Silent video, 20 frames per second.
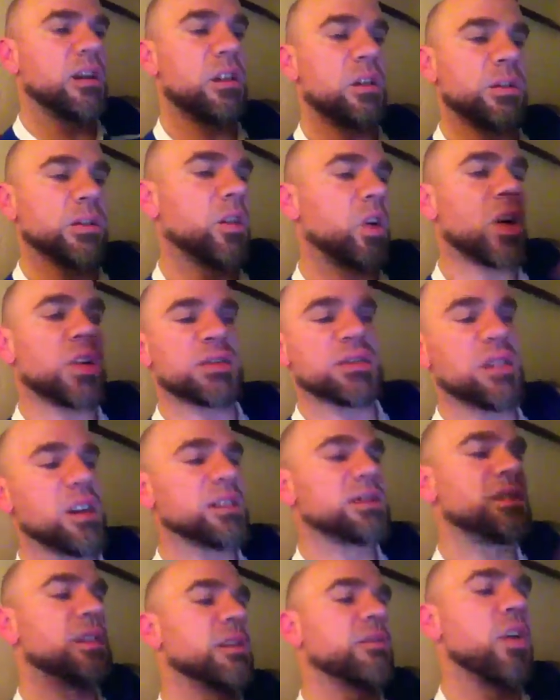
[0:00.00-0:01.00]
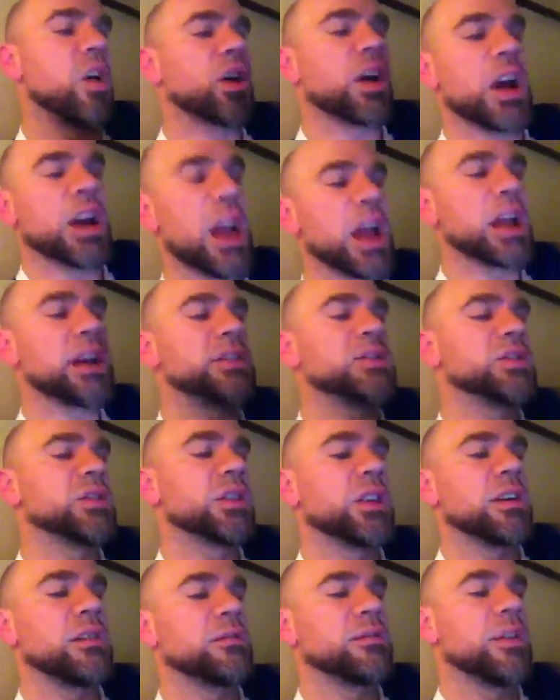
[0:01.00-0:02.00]
they're all sluts and they've all got AIDS
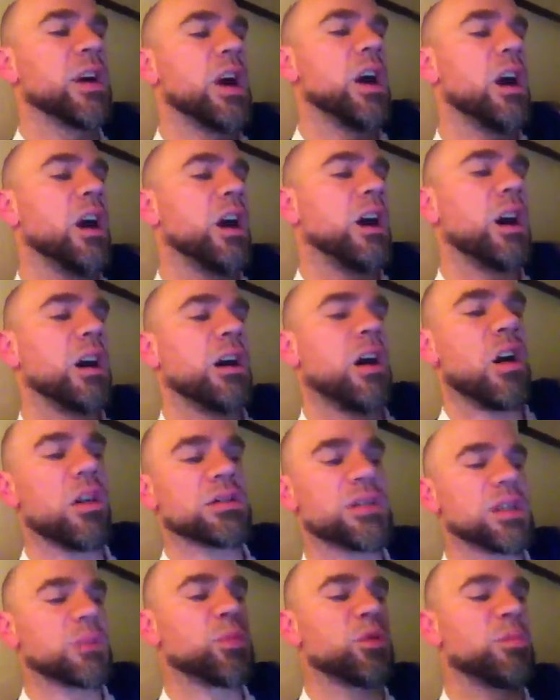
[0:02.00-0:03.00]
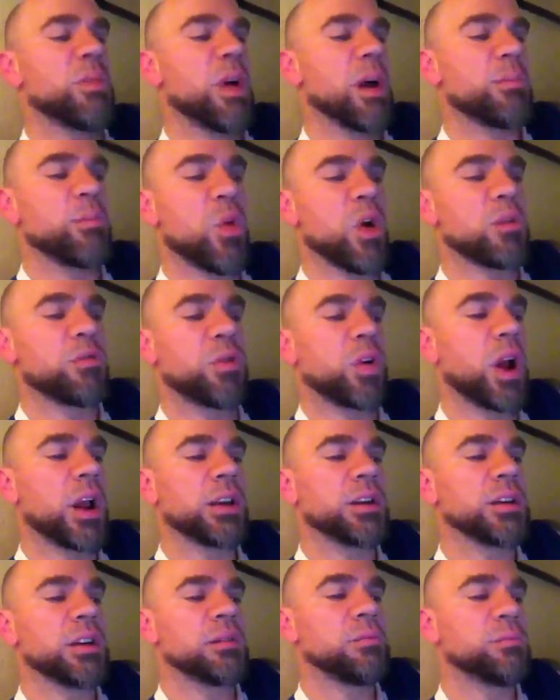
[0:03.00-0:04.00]
and they've all slept with my
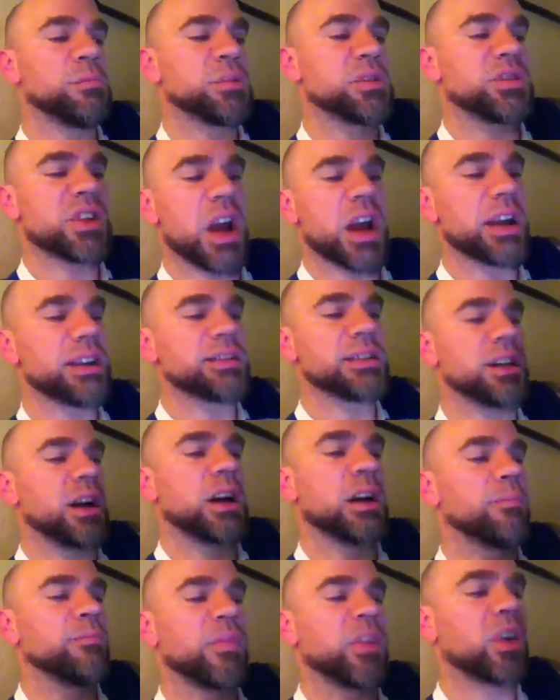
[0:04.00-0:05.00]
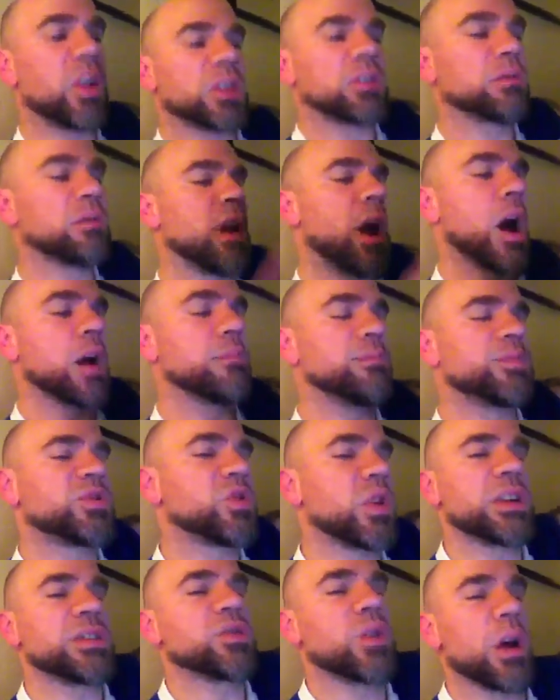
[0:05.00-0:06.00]
boyfriend, and besides they're not
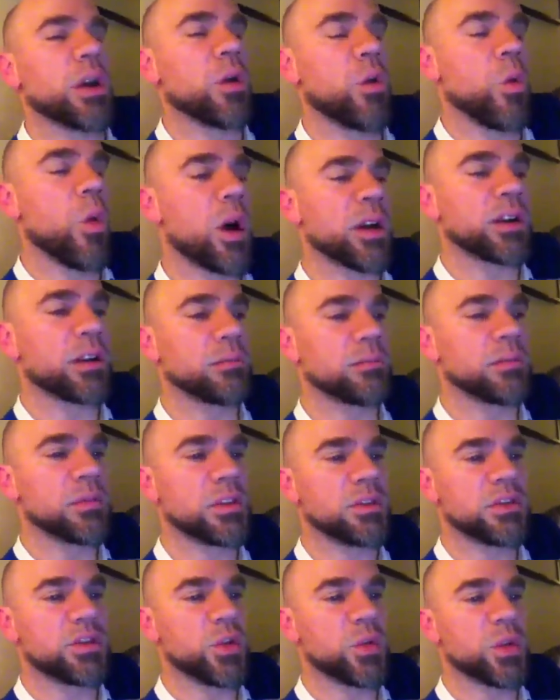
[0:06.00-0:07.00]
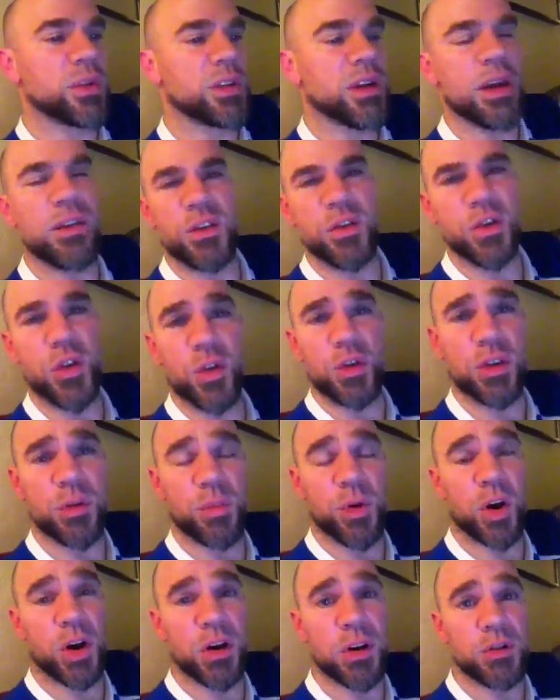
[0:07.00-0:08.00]
straight, so I don't want to do with it. And then you go to the
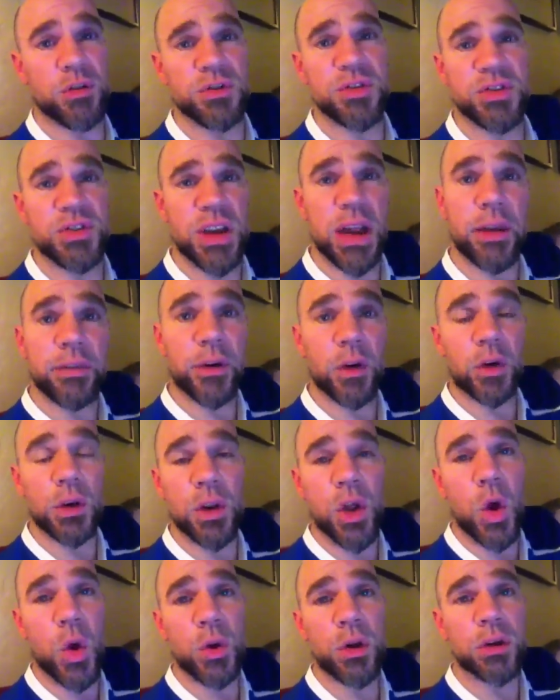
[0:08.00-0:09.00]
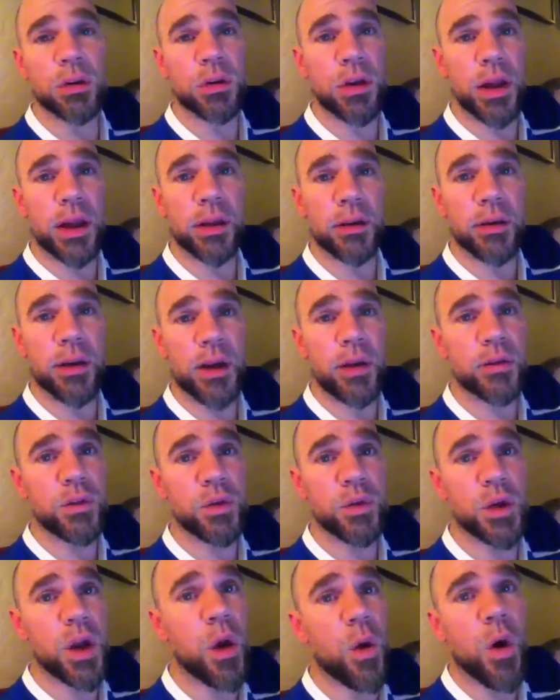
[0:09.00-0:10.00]
bar and you just stand there alone, and
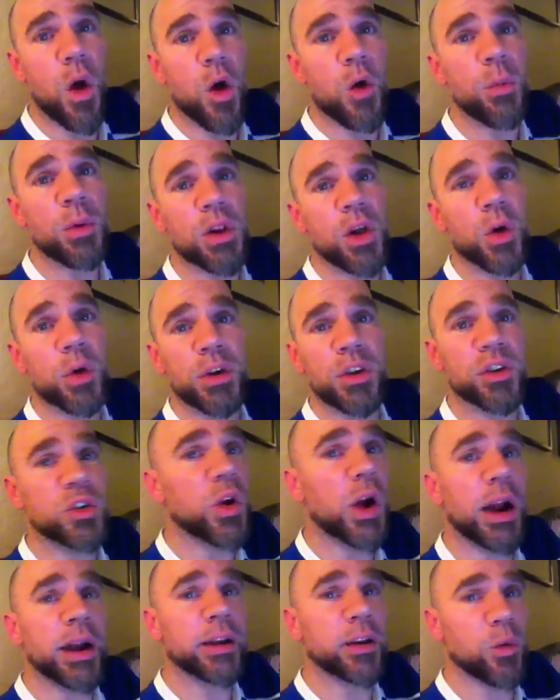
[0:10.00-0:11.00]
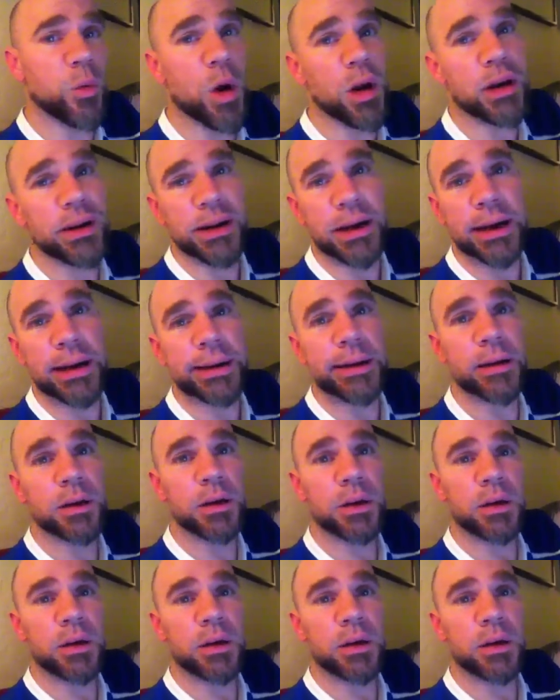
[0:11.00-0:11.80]
you go home alone, you cry and you want to die.